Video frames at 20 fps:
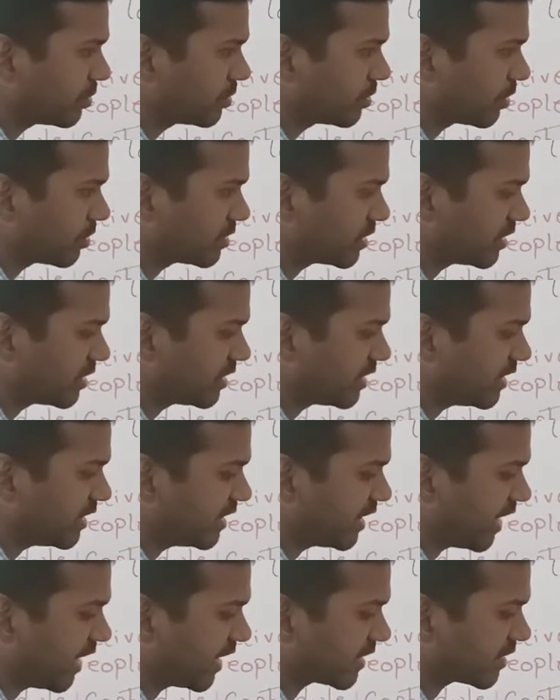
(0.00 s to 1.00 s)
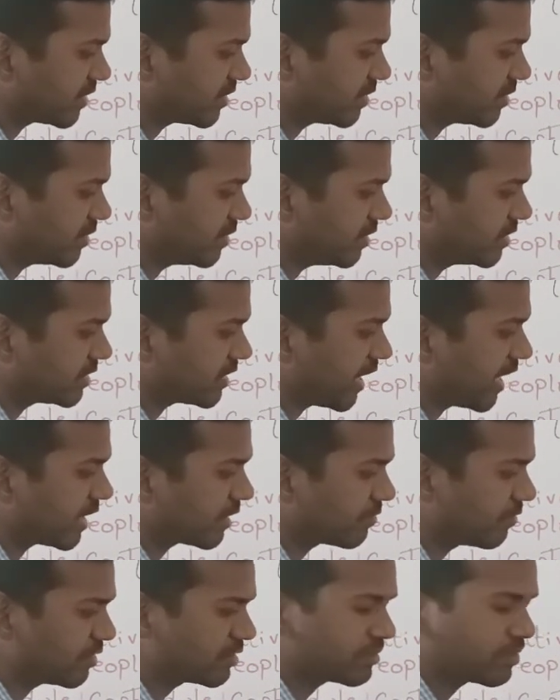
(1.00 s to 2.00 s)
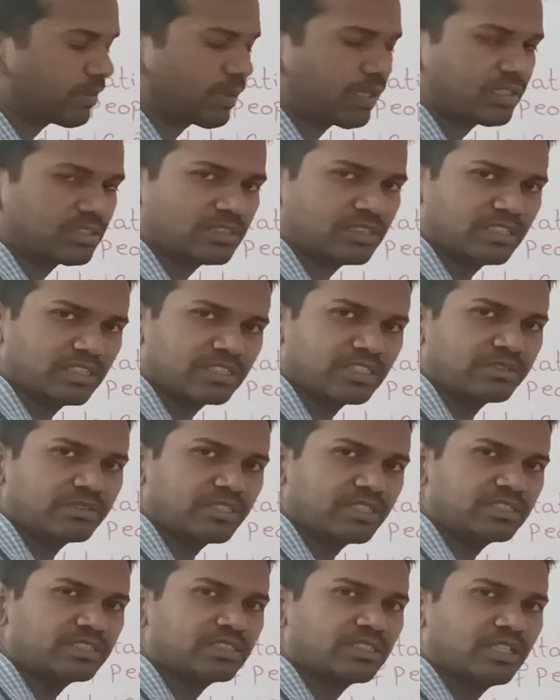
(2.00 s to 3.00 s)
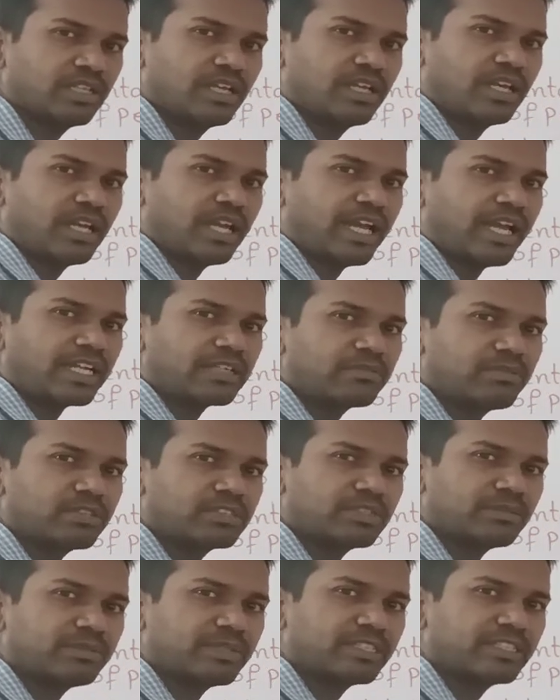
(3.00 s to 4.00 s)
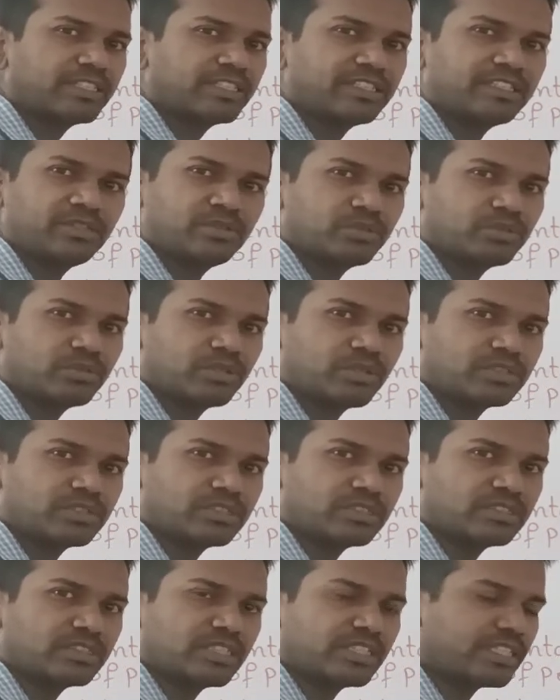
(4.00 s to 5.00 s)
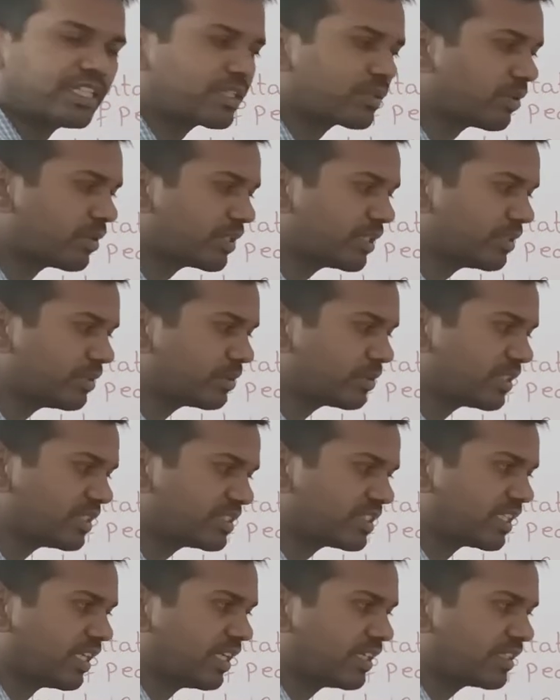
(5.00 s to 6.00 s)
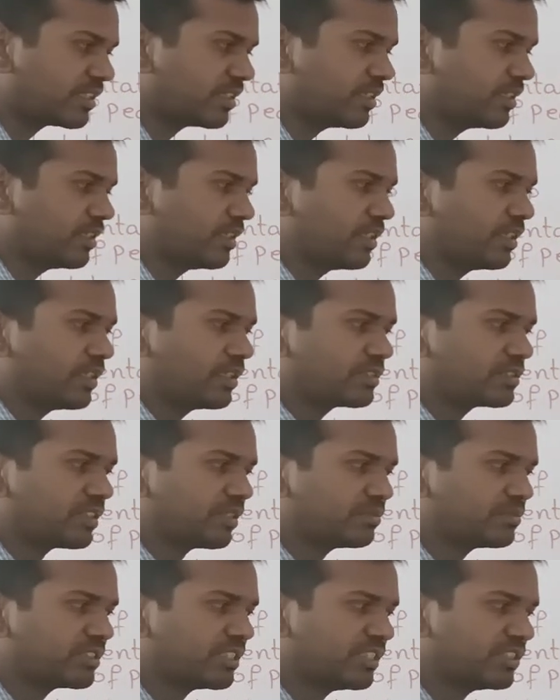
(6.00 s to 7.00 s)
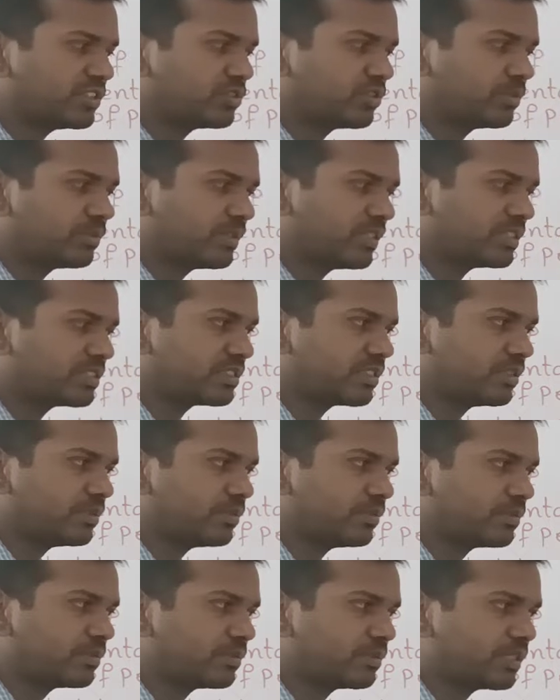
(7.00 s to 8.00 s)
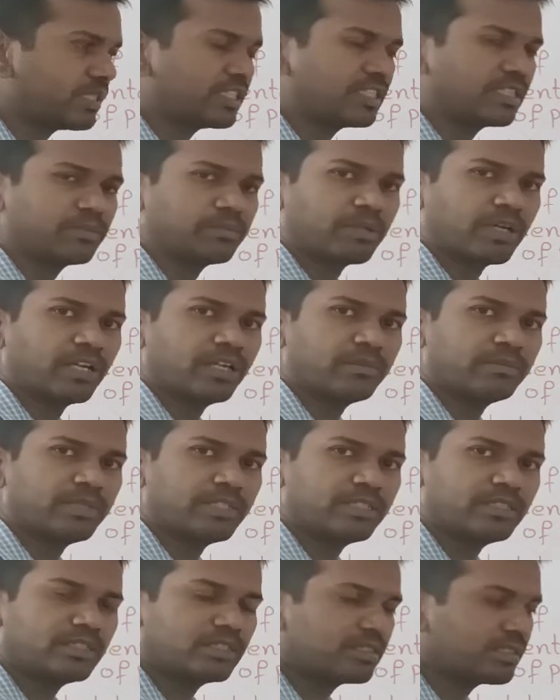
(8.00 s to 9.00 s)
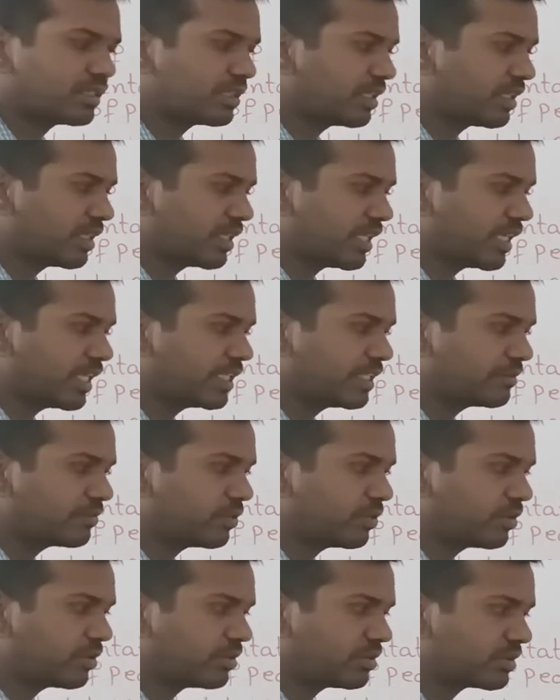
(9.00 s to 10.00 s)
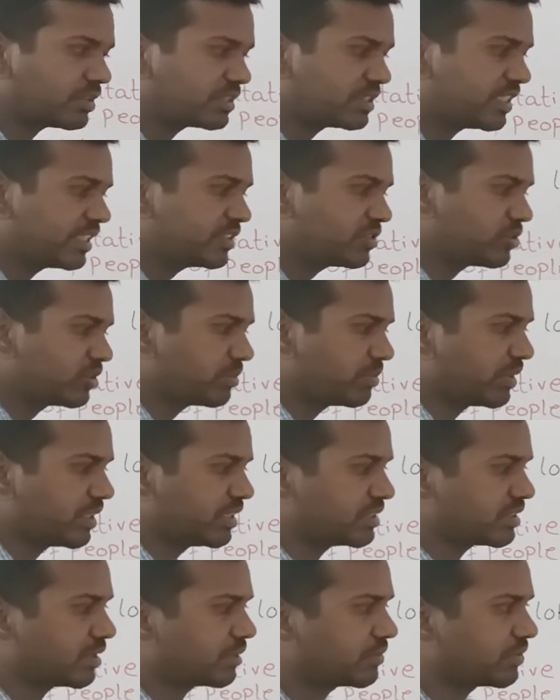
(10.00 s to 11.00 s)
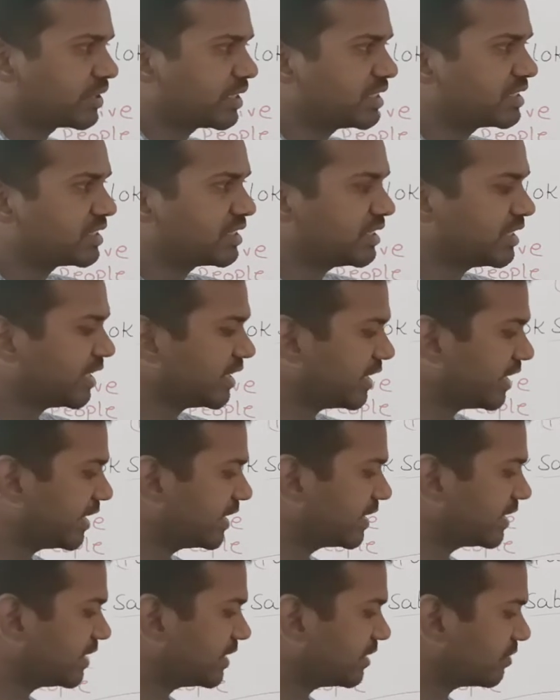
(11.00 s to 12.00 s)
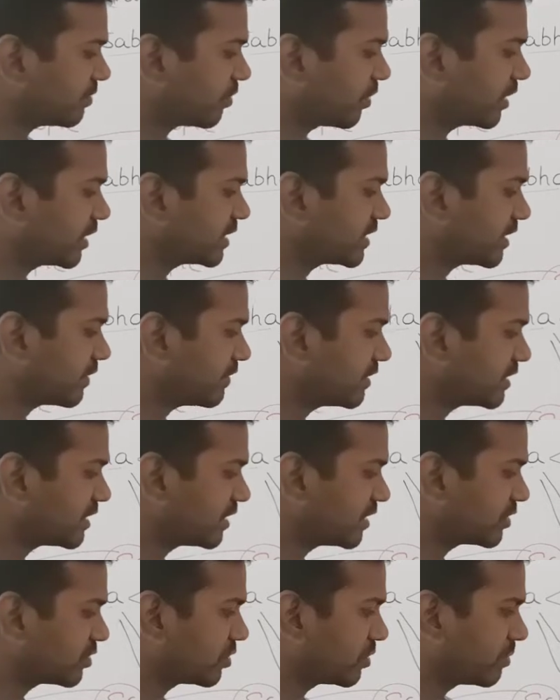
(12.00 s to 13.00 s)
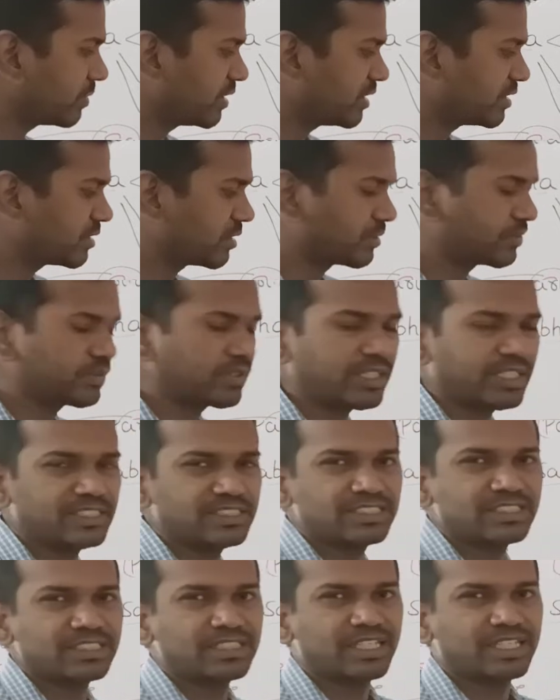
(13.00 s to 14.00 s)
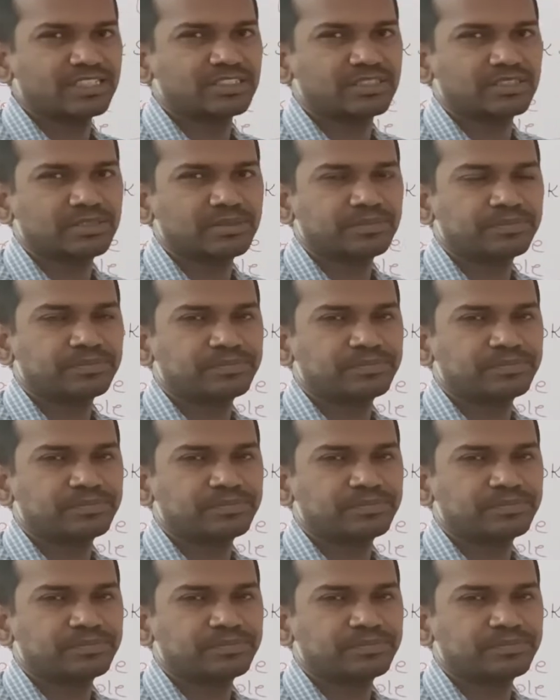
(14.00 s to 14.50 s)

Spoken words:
2003 Act. This Act was passed, this Act was amended in 2003. According to this Act, some seats should be reserved in the Parliament. 84 seats should be reserved for SC and 47 seats should be reserved for ST caste.